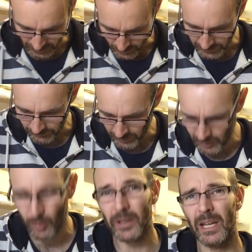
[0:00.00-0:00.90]
knowing, if you
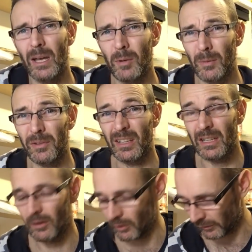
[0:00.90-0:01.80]
don't know what a Care Bear
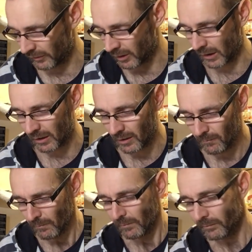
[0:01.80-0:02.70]
particularly looks like,
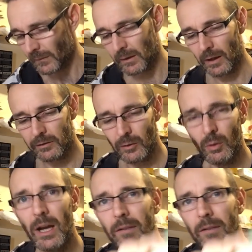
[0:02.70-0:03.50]
they should all